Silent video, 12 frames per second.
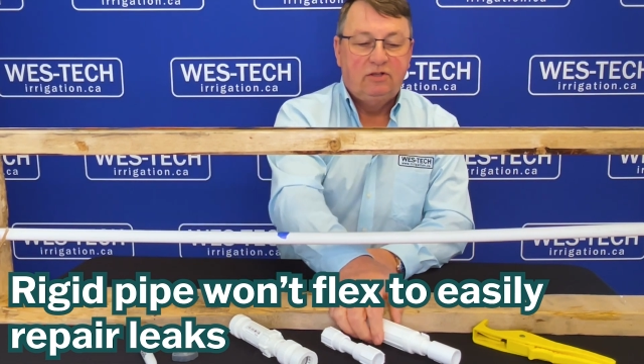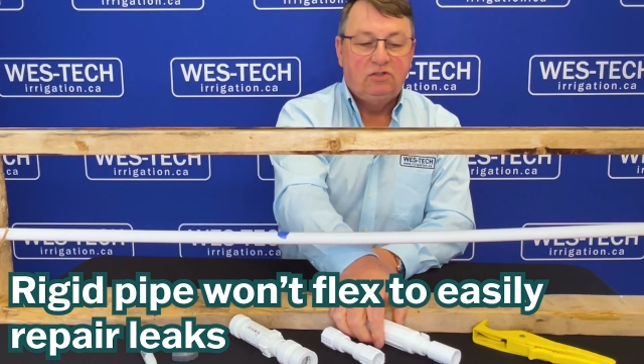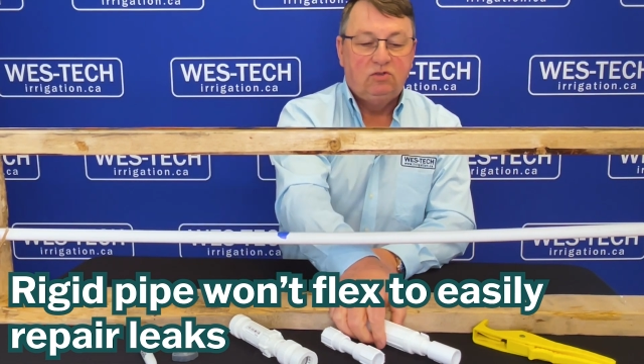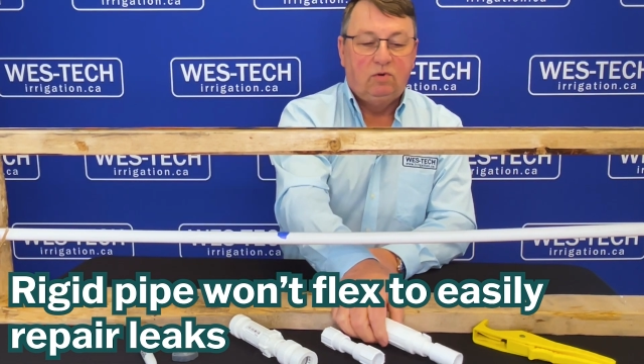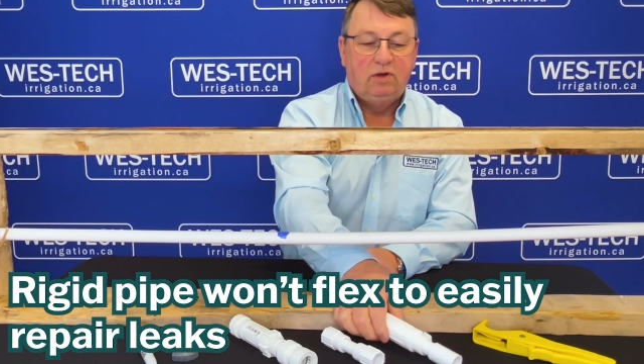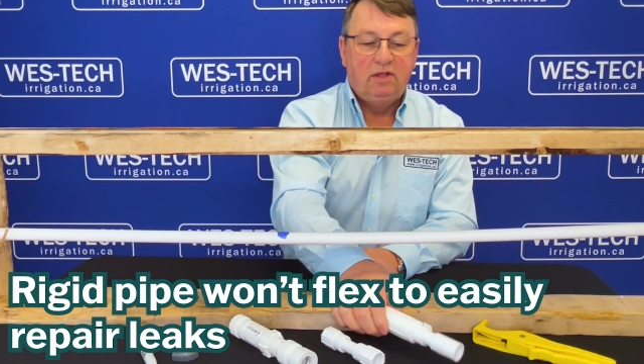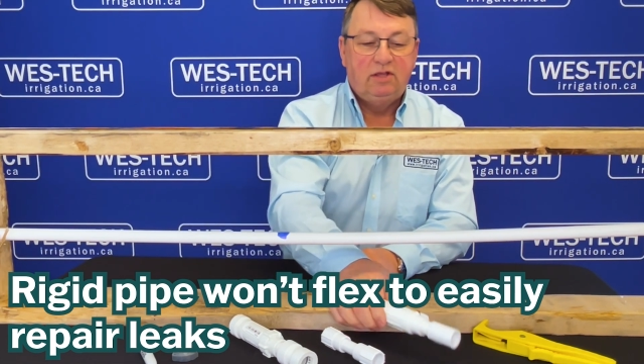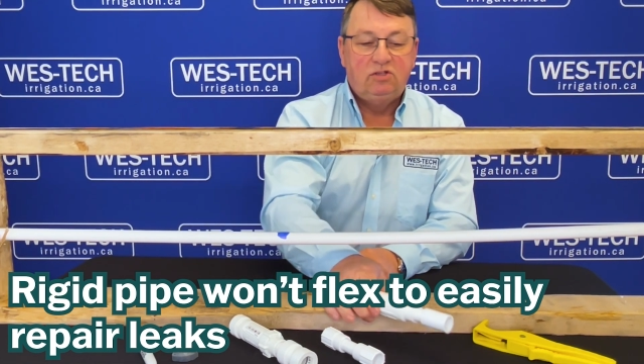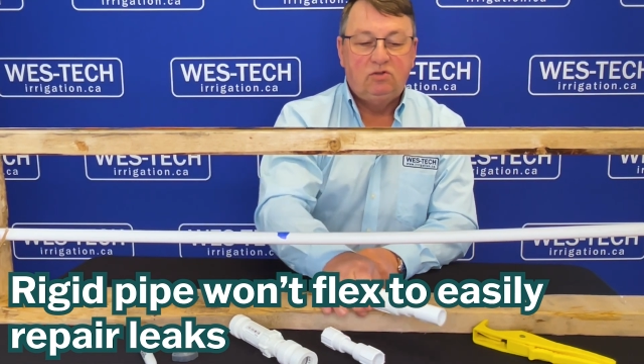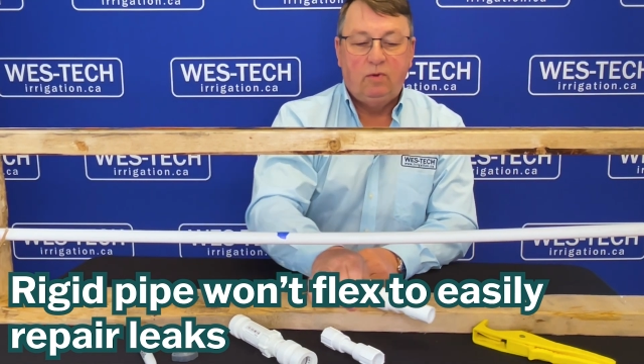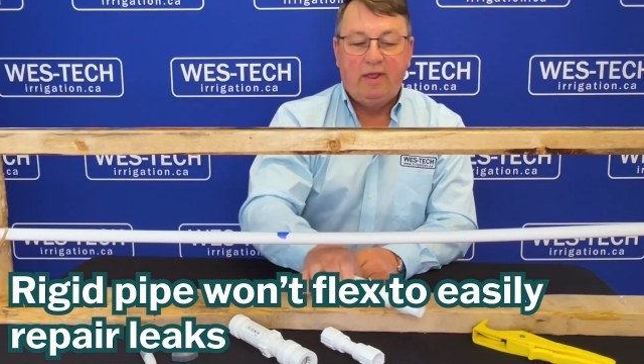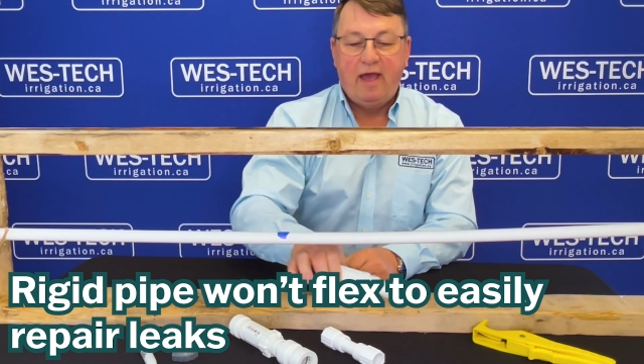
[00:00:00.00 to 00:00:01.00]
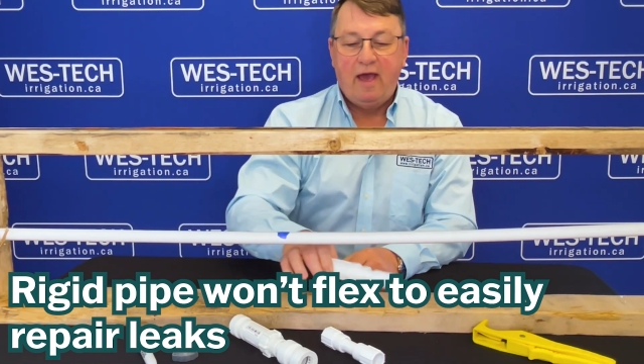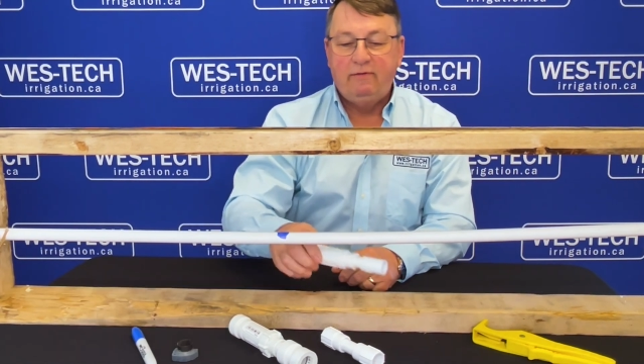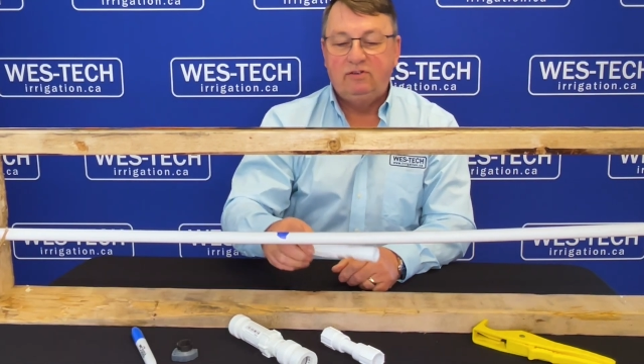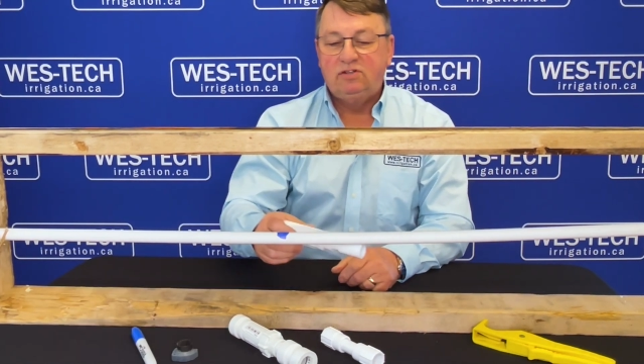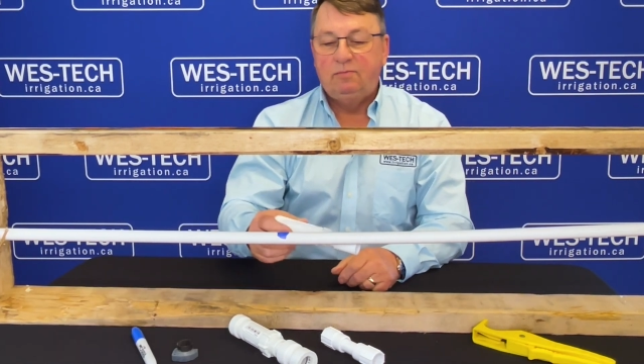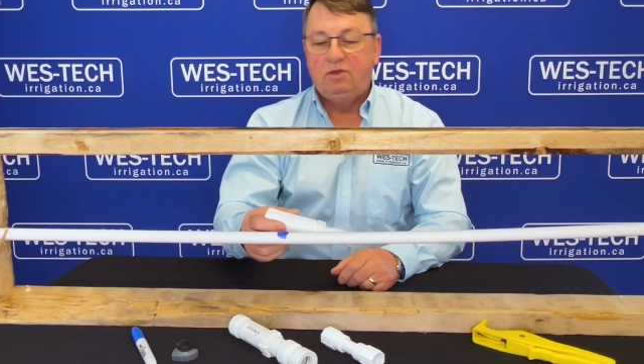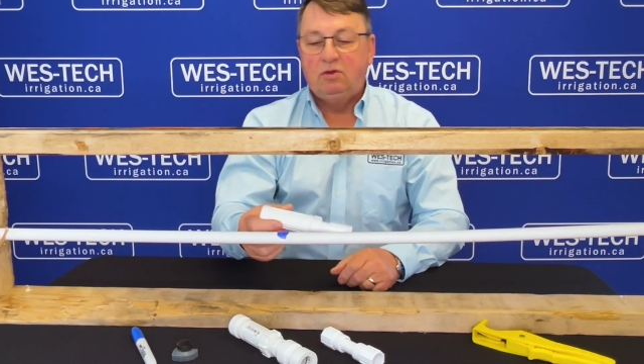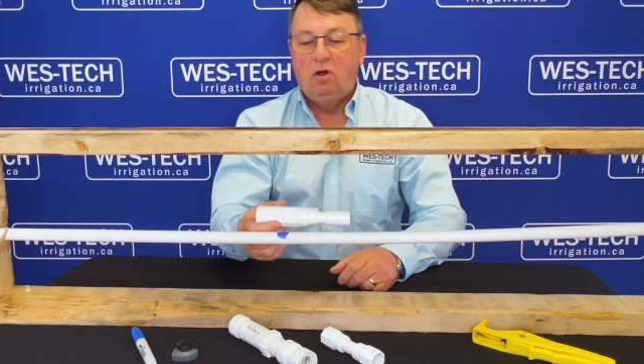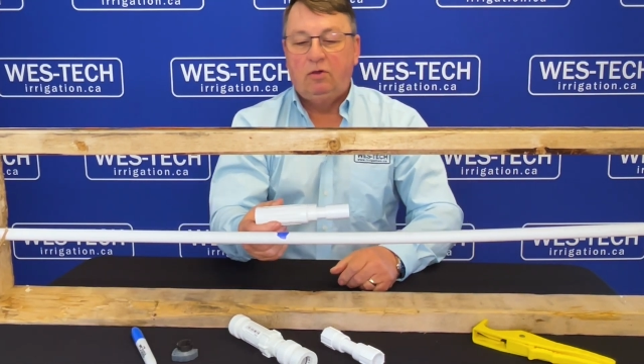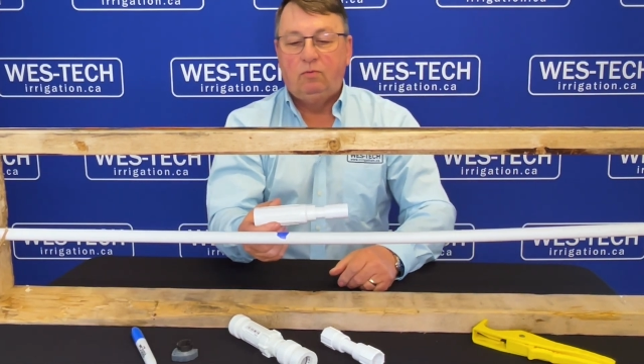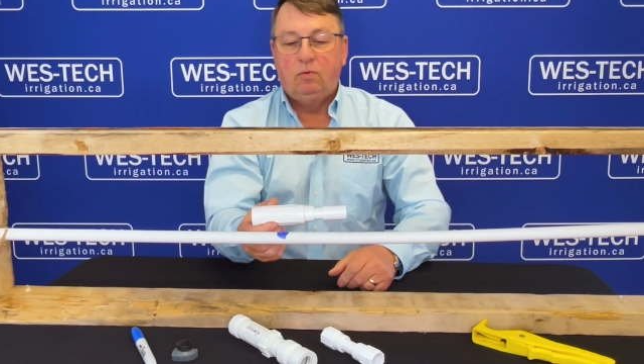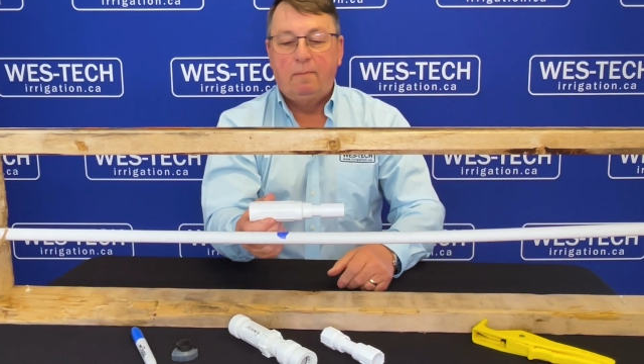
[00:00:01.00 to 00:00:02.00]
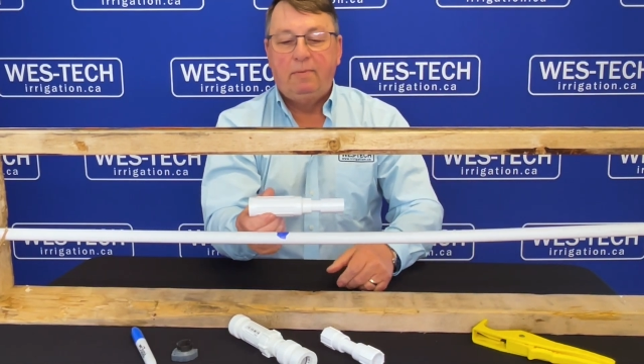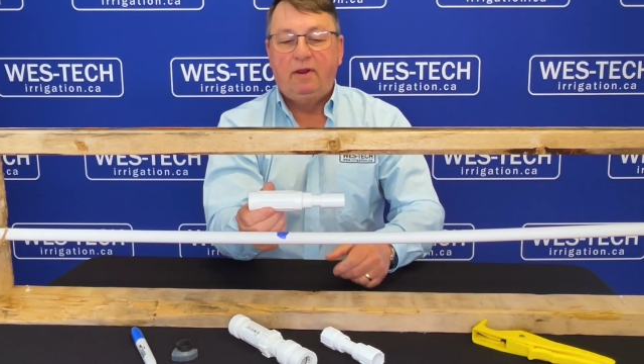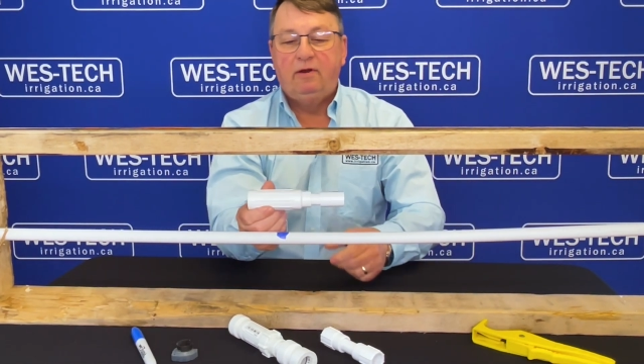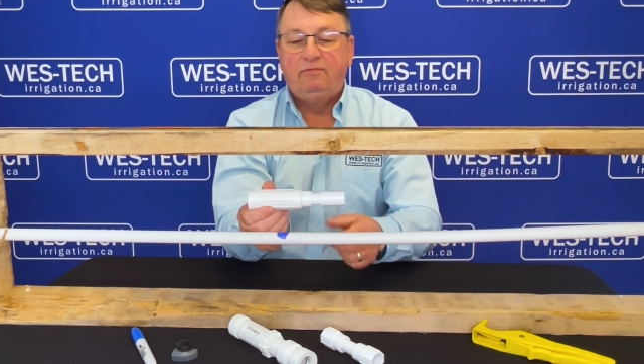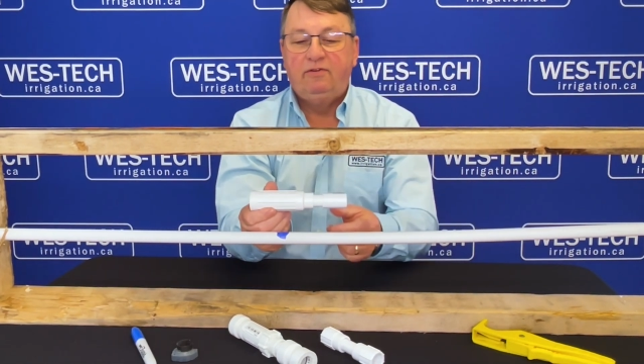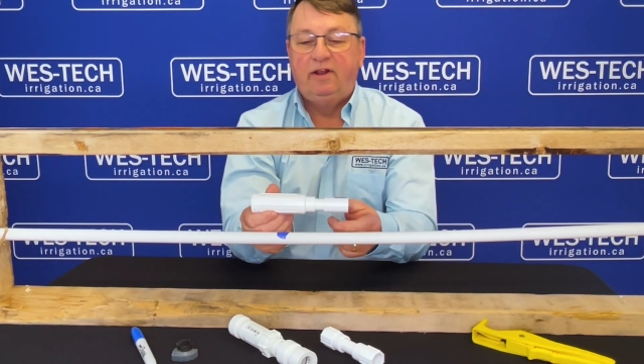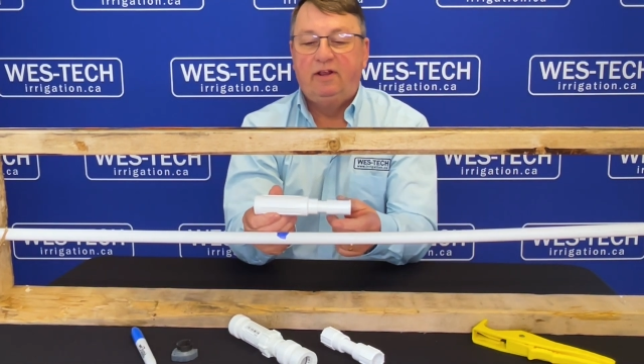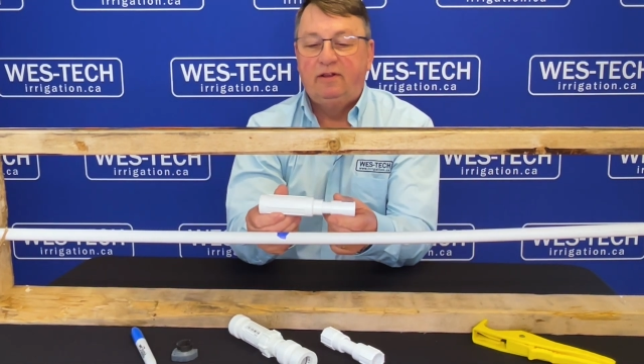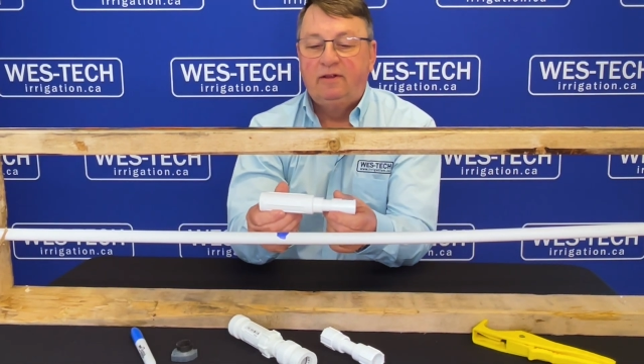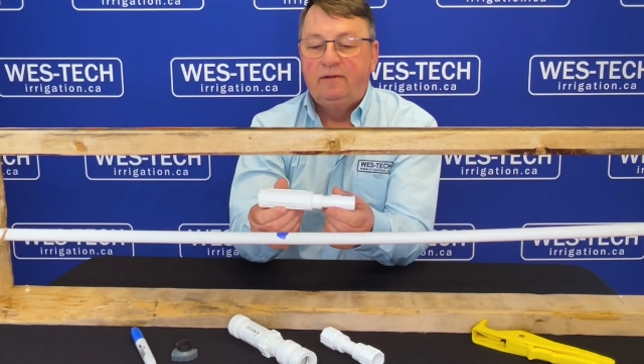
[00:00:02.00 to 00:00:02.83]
So one of the things we have is something called a repair fitting.